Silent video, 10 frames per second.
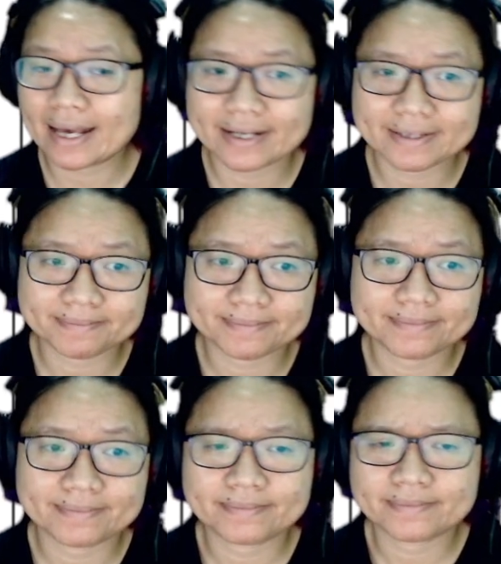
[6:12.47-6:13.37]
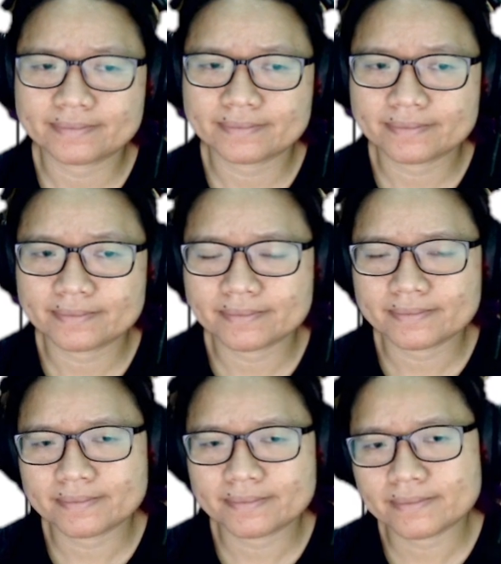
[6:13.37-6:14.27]

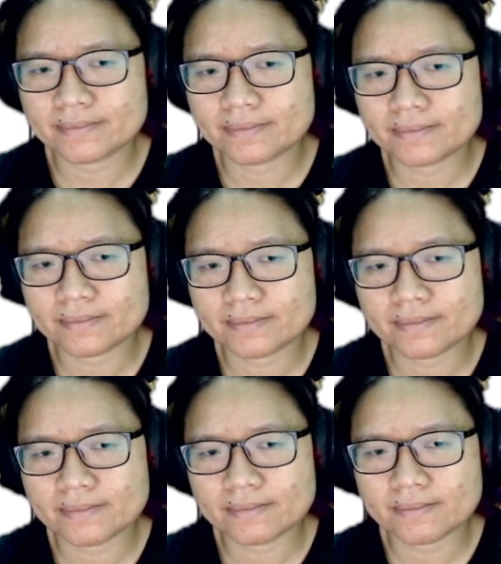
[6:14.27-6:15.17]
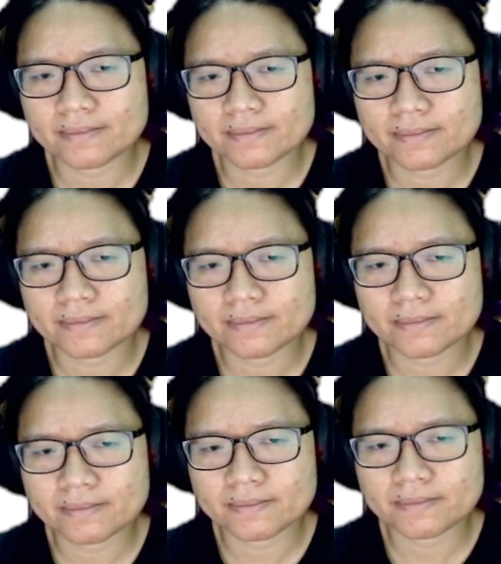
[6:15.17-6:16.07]
No one is speaking in this clip.